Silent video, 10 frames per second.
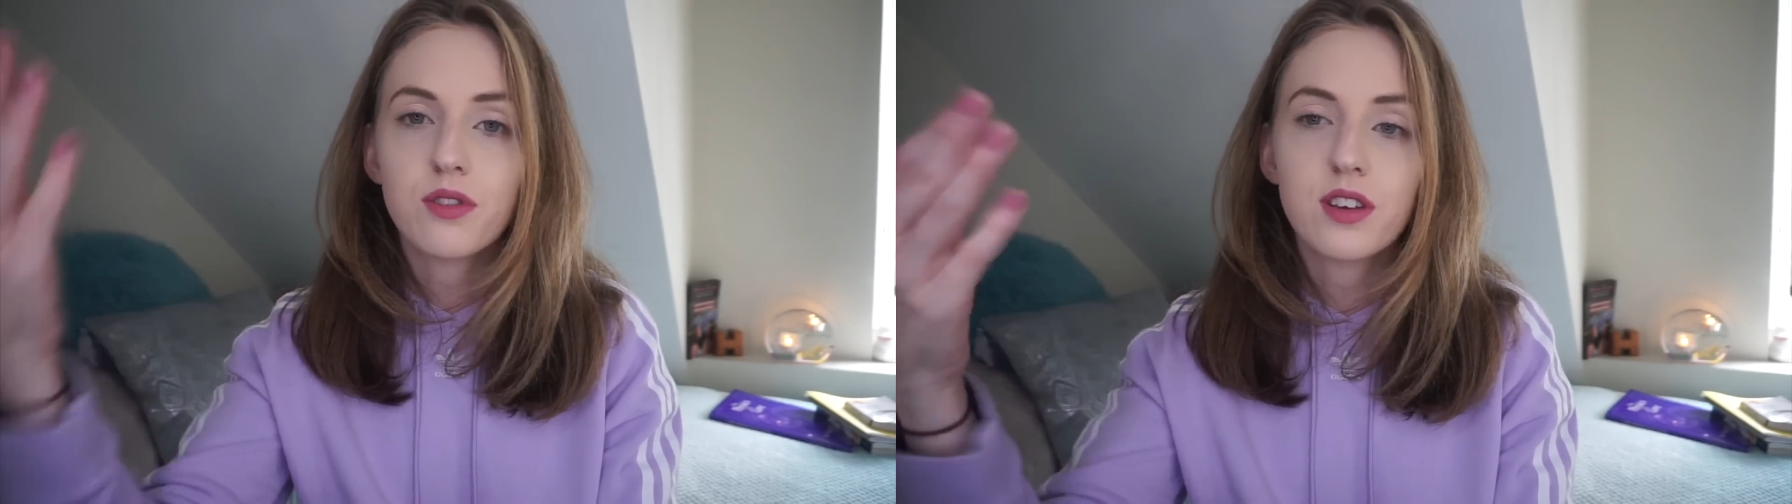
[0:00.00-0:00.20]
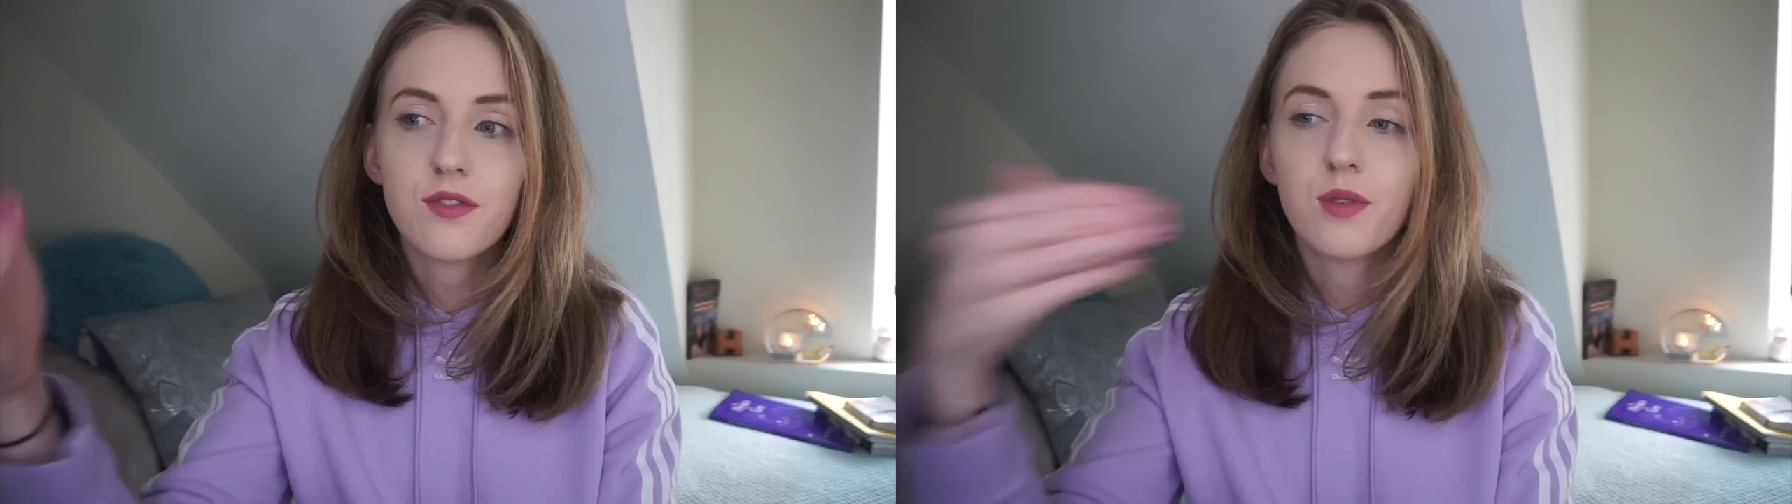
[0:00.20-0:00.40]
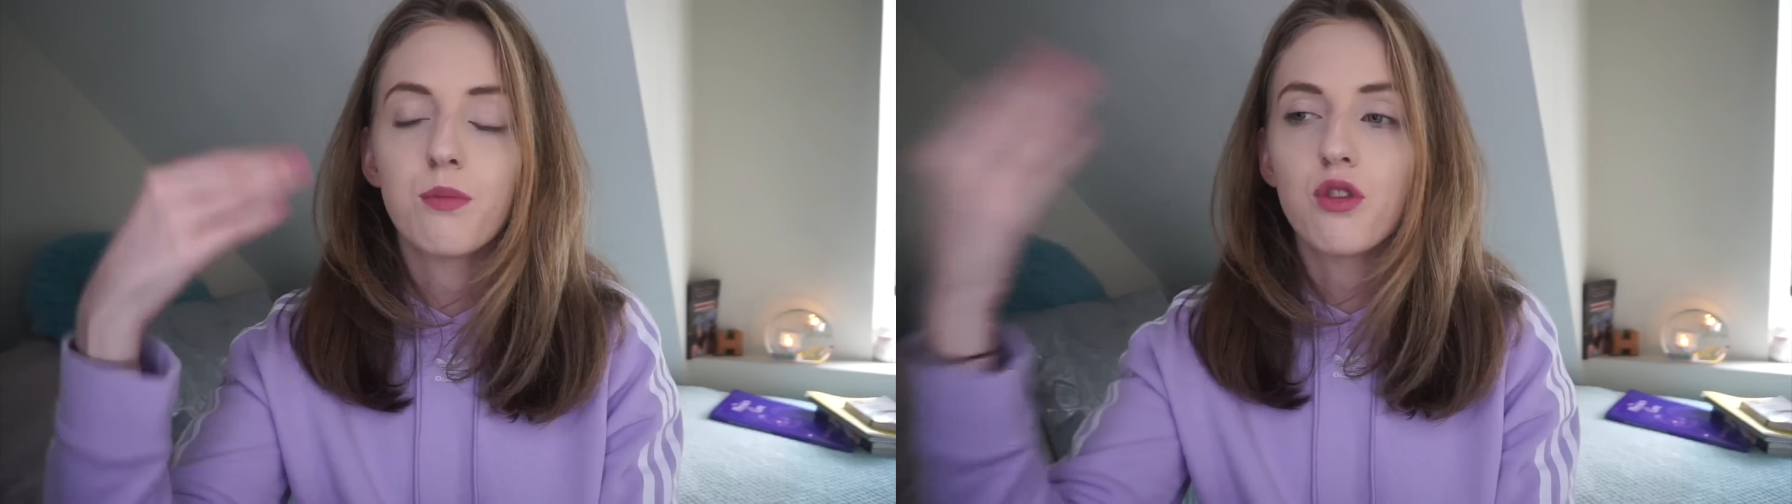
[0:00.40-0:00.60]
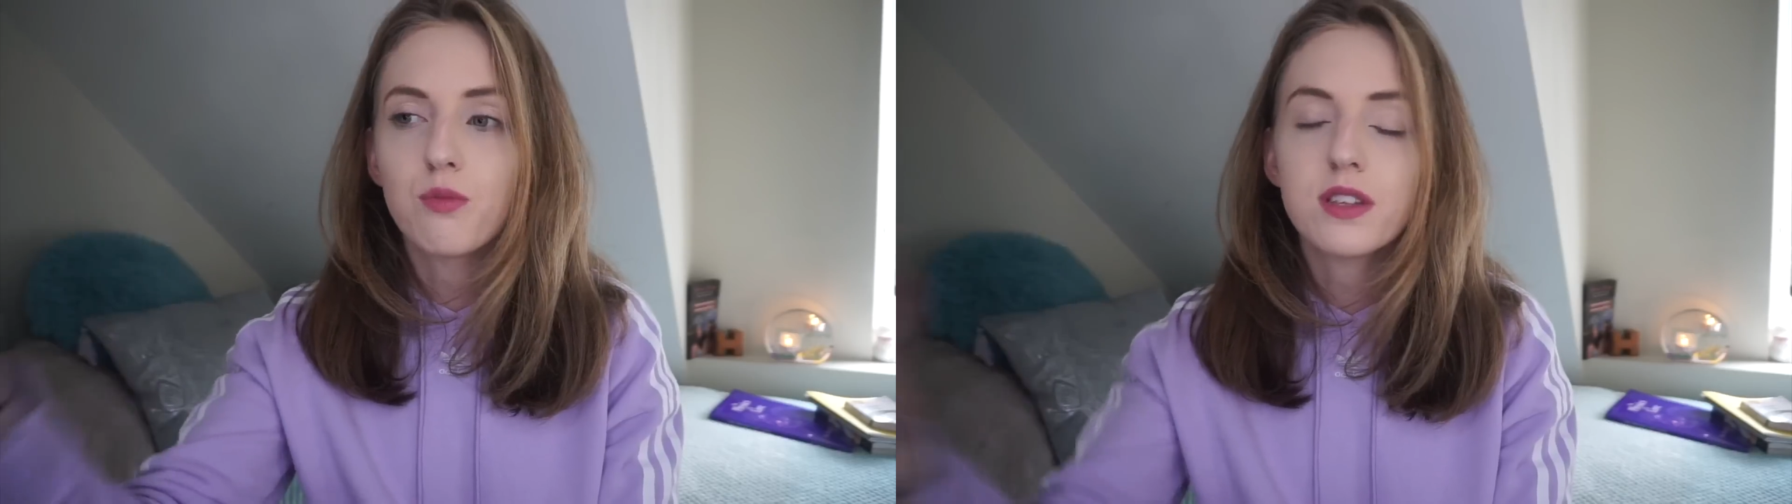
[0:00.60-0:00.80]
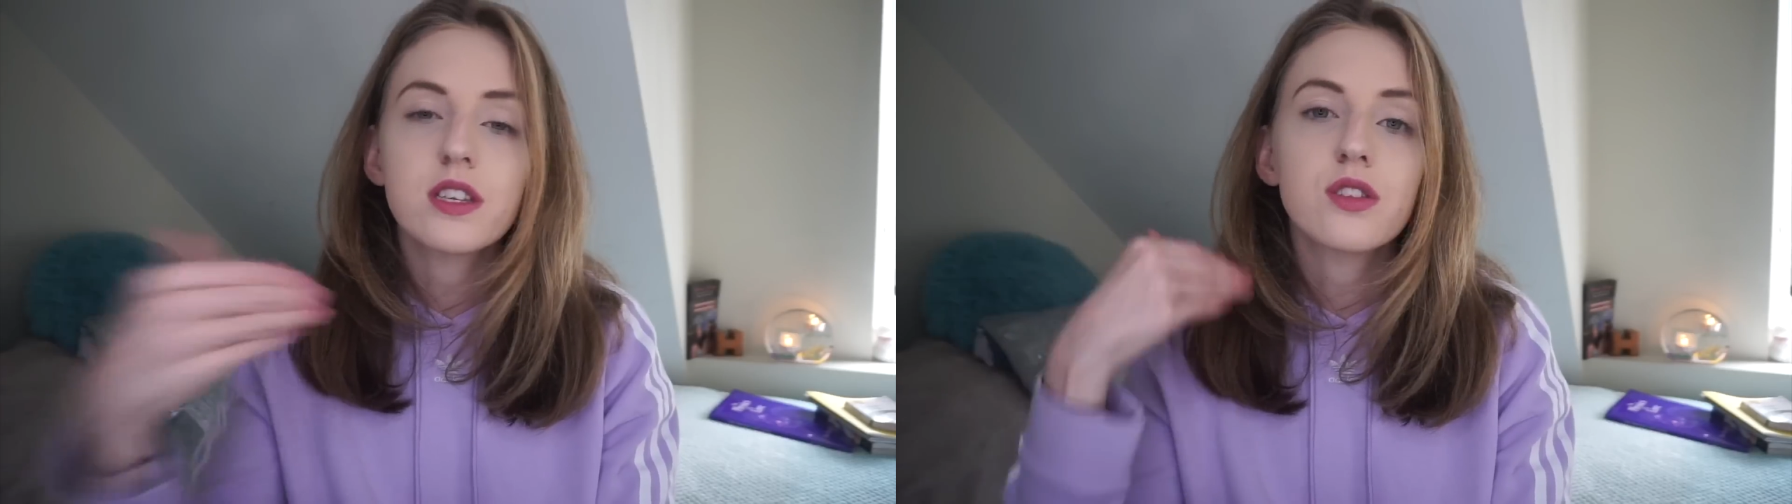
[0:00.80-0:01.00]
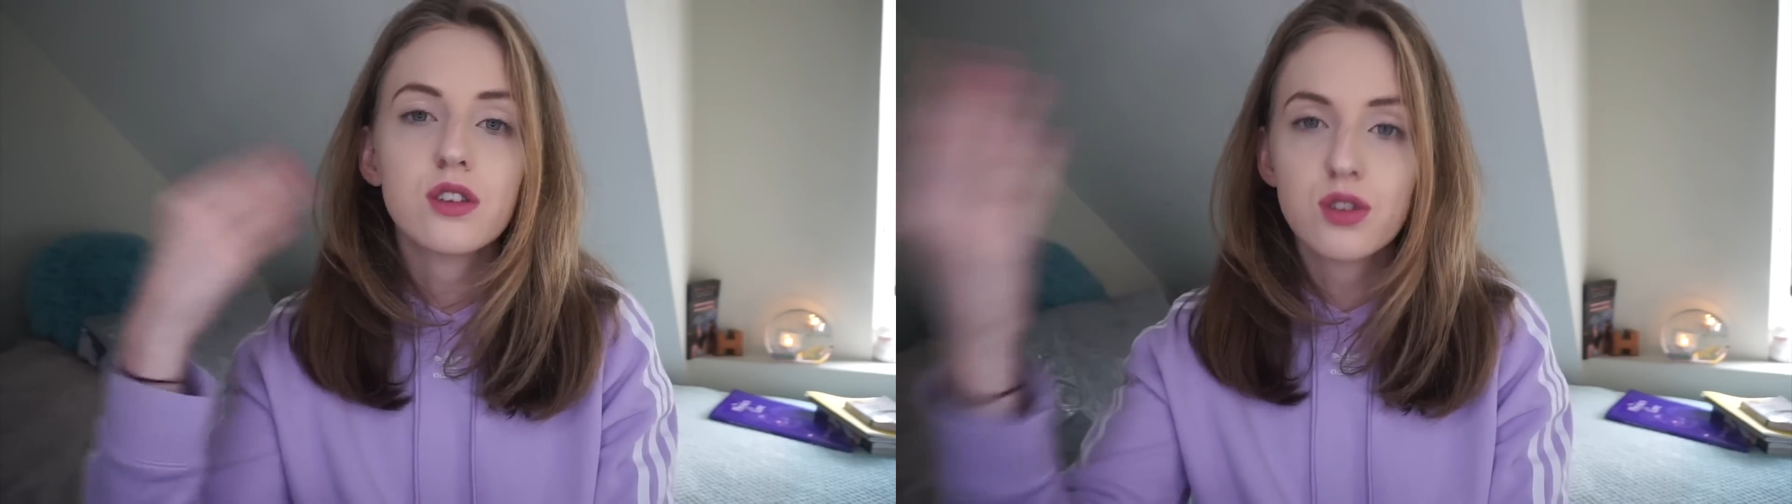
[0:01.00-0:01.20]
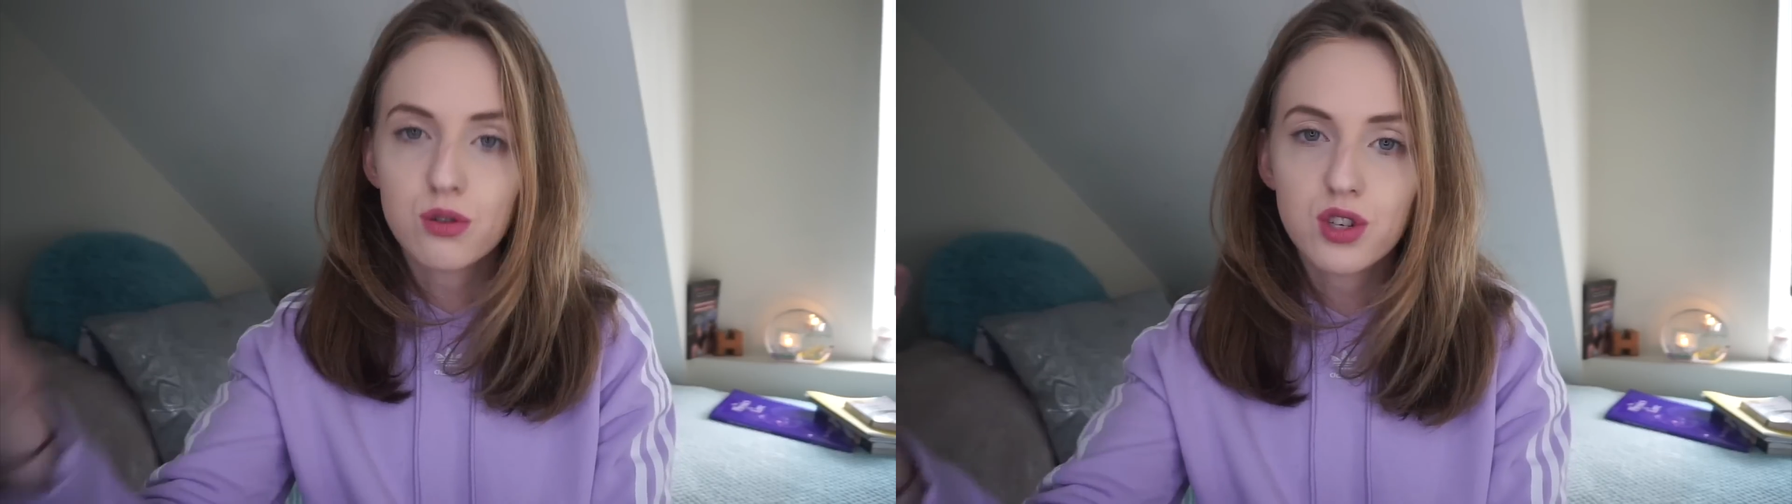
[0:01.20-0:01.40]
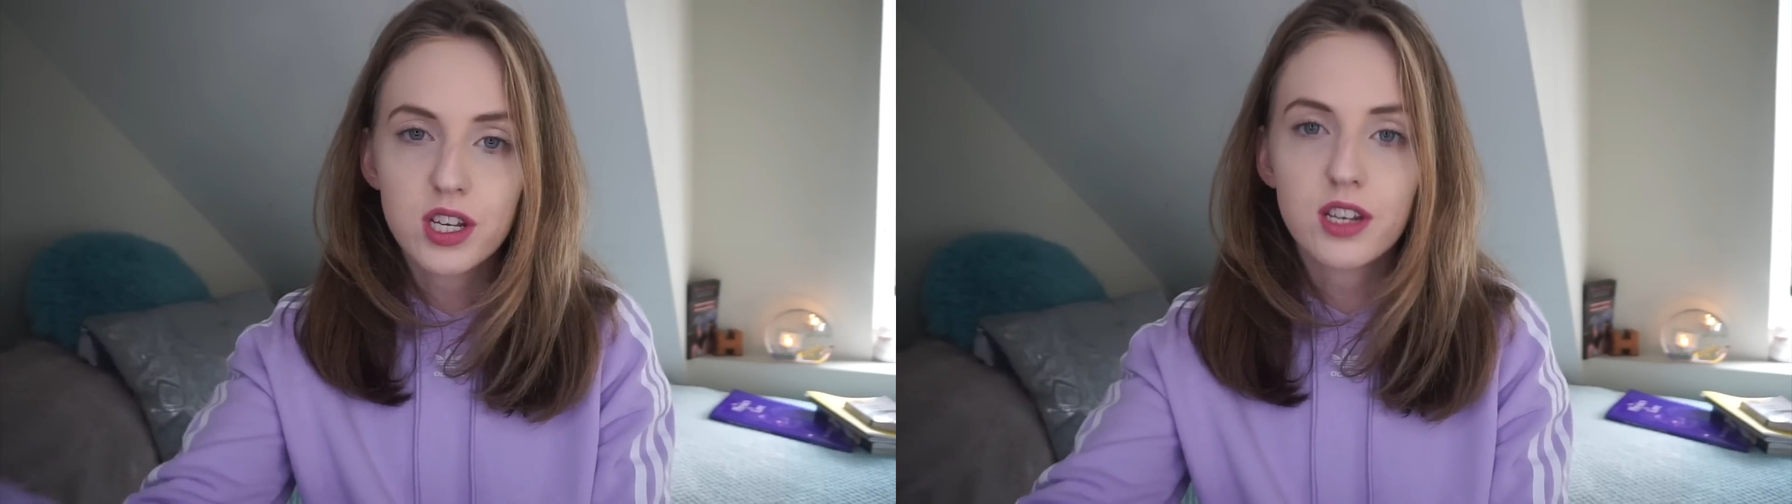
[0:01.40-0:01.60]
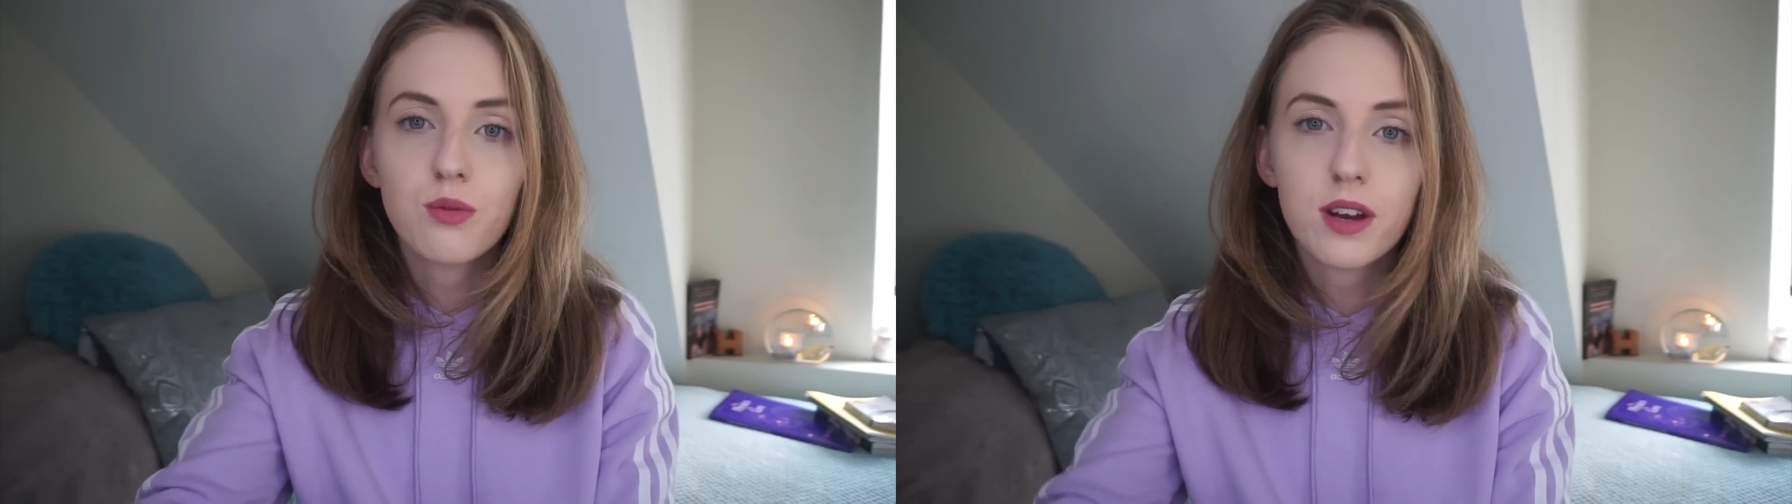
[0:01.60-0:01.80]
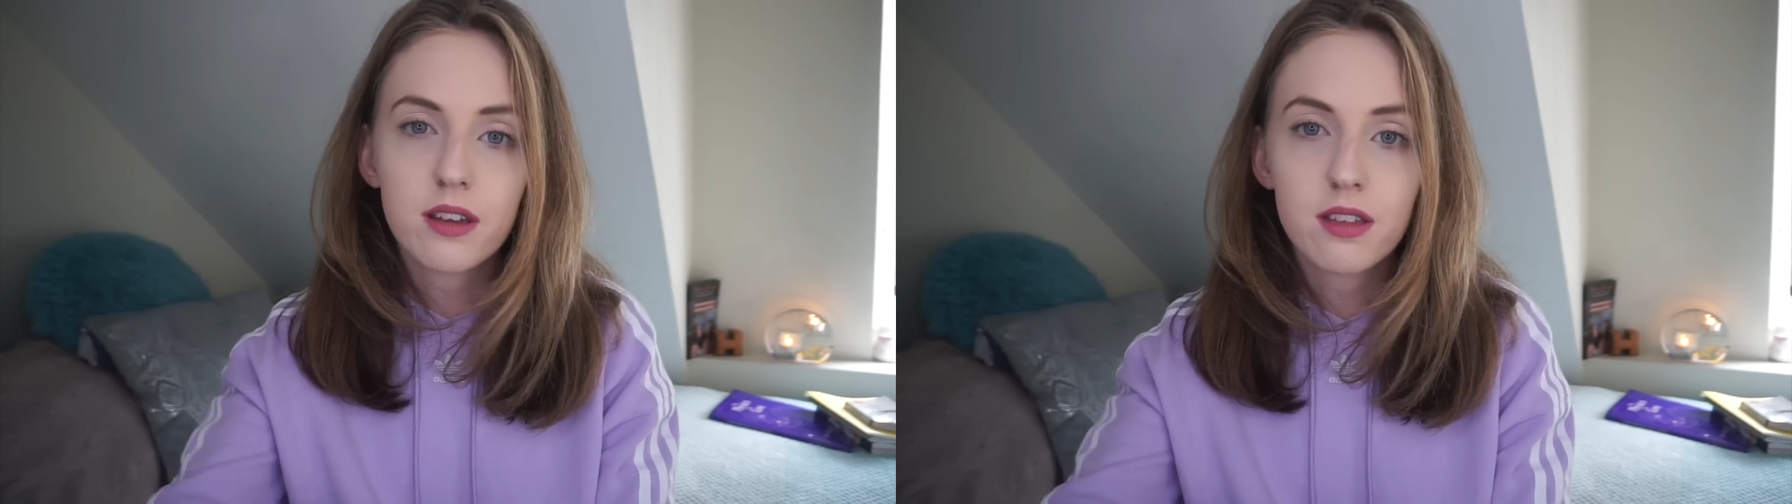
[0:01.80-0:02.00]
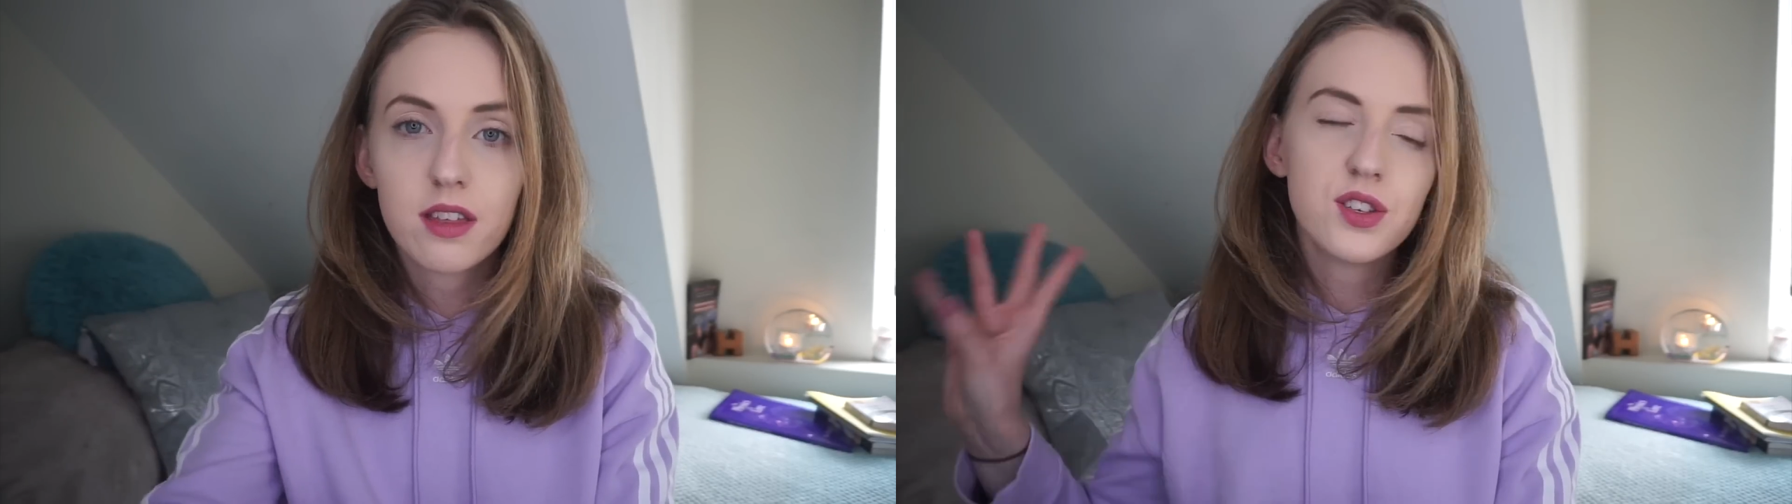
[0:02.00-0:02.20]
different movements that they're associated with.